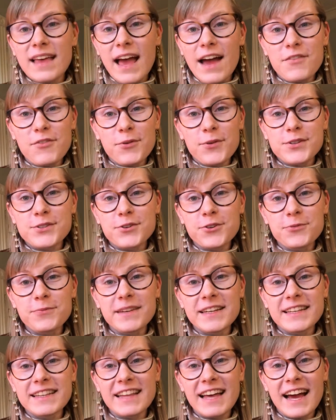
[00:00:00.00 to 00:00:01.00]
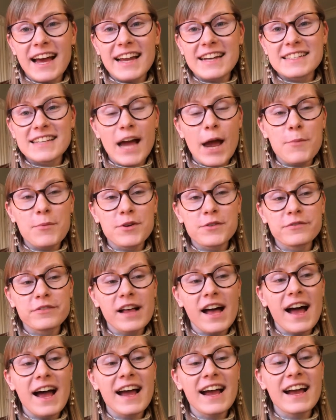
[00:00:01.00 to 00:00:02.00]
Everyone told me that time would
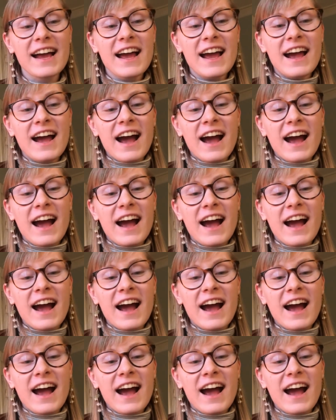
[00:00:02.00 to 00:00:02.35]
fly.